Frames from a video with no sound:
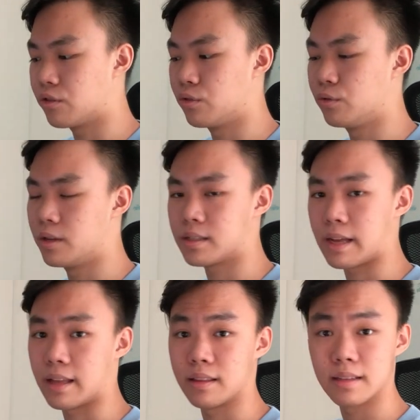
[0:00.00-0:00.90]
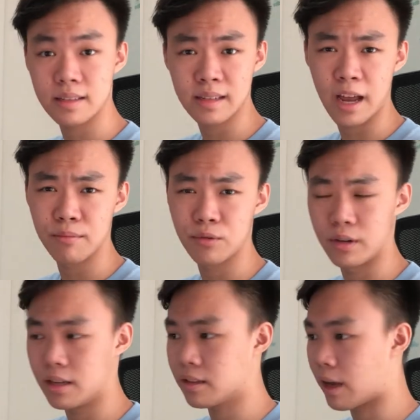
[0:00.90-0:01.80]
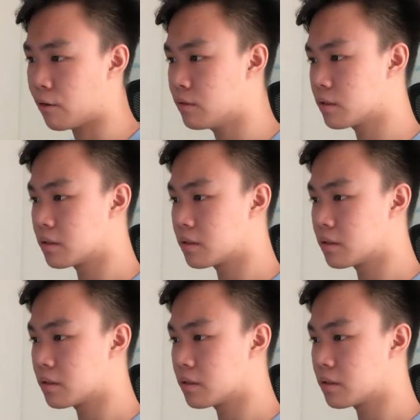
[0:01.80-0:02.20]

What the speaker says: to do this at this time today now.